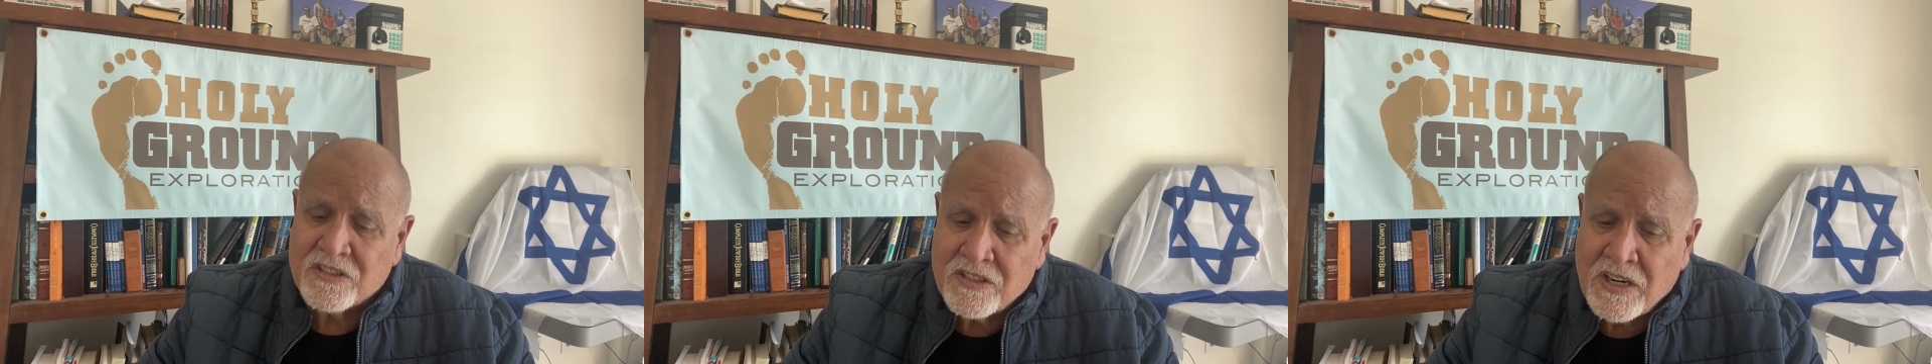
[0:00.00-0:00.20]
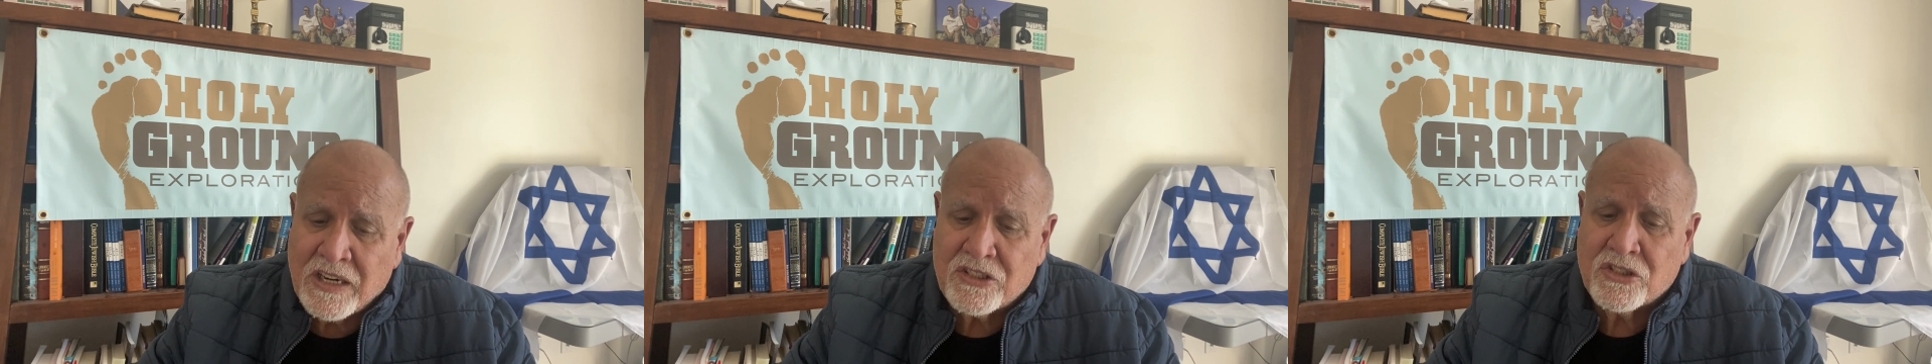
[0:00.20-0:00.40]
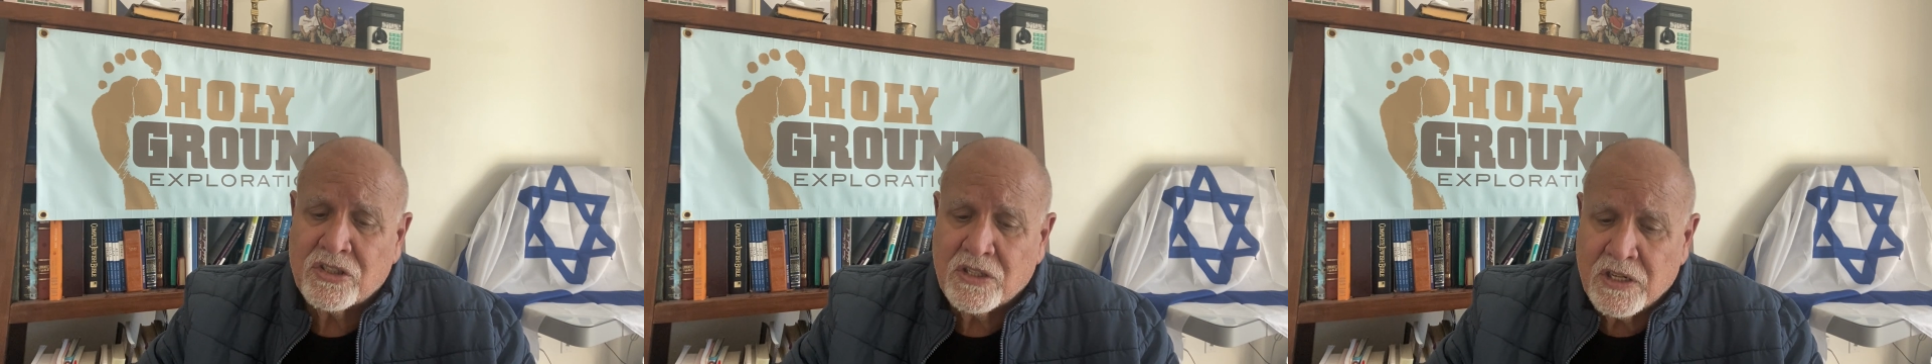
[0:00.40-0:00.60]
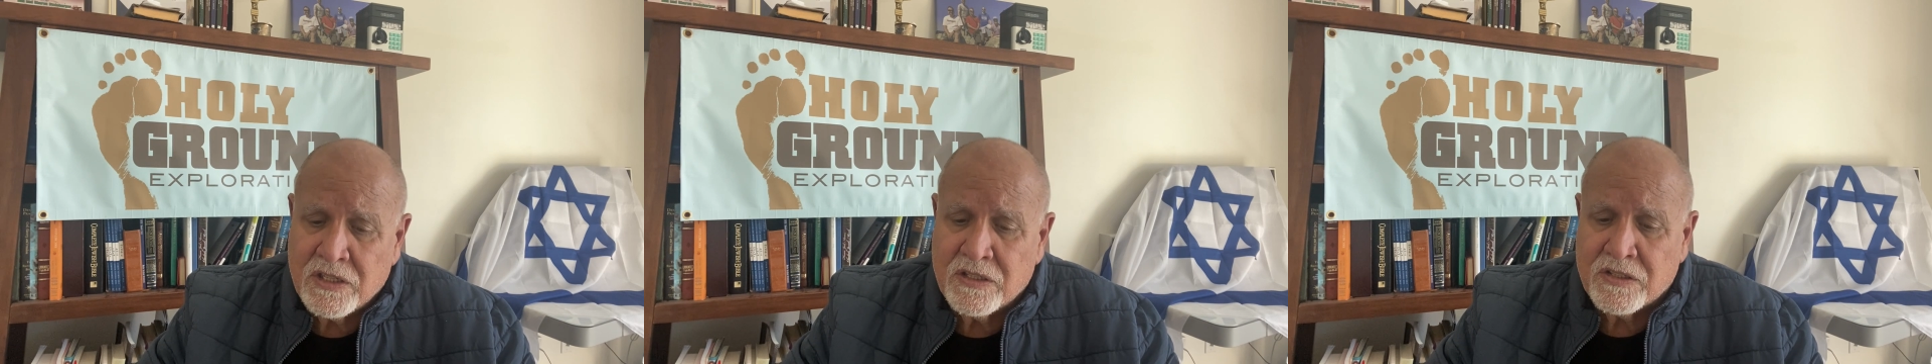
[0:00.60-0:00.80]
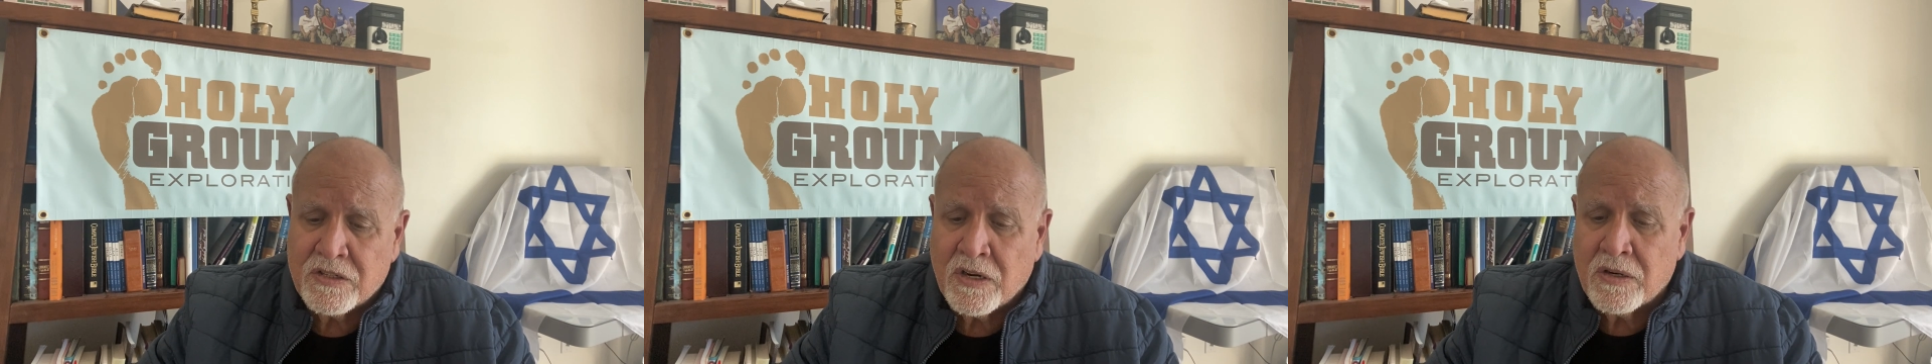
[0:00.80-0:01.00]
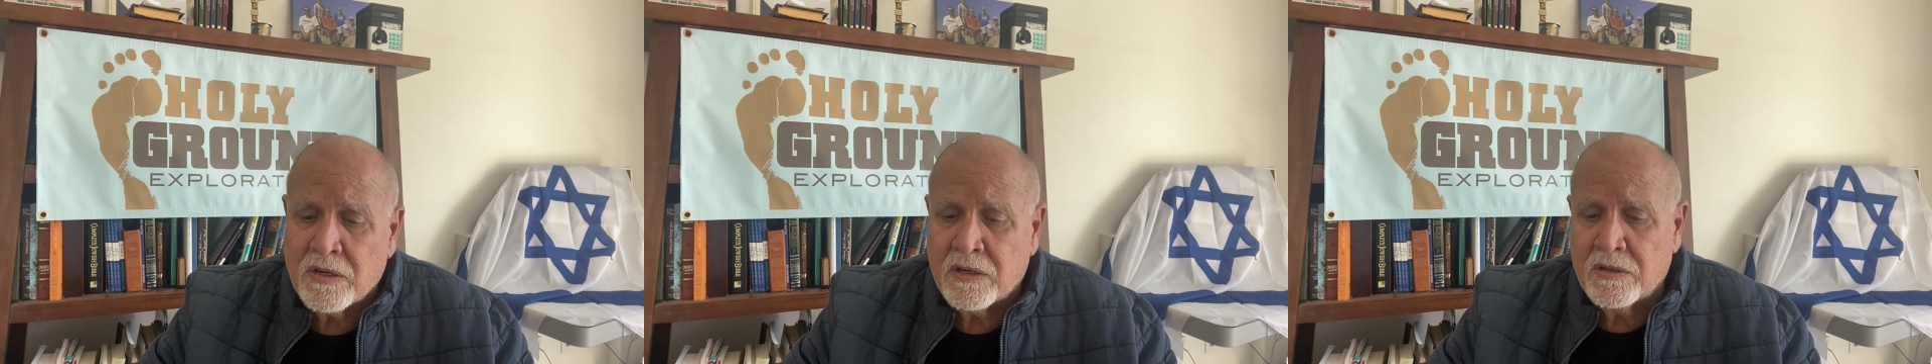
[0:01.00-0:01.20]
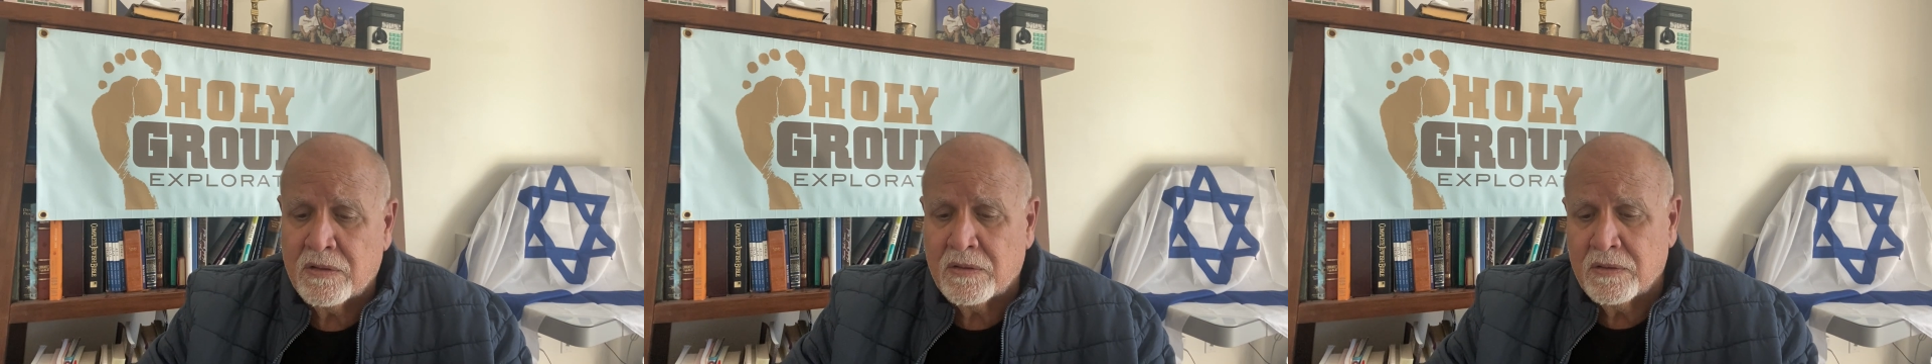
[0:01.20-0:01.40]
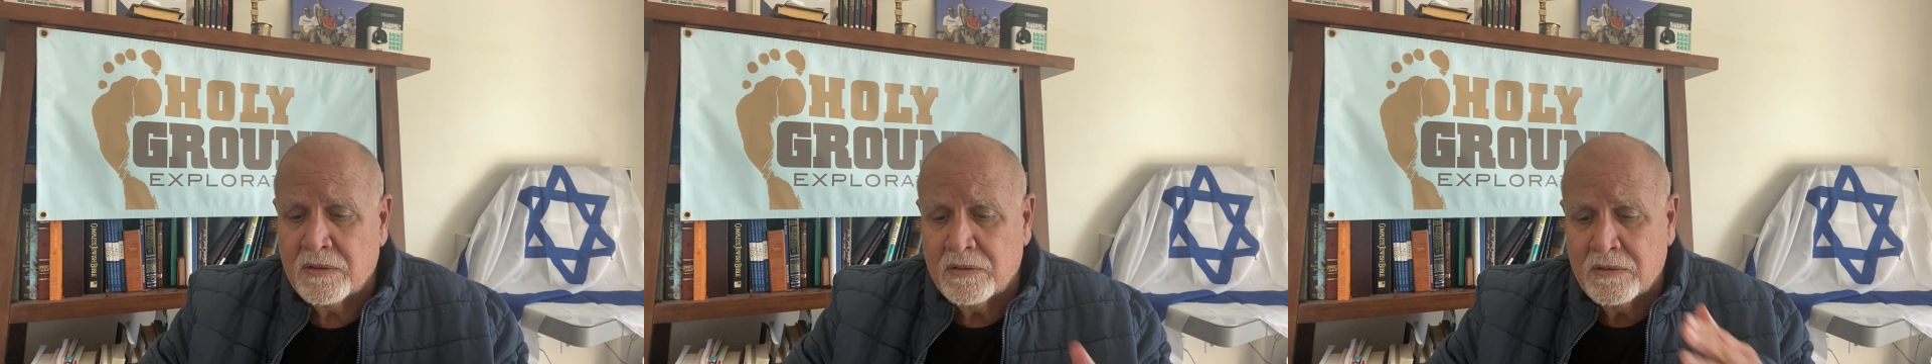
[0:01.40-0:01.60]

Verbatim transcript: such concern.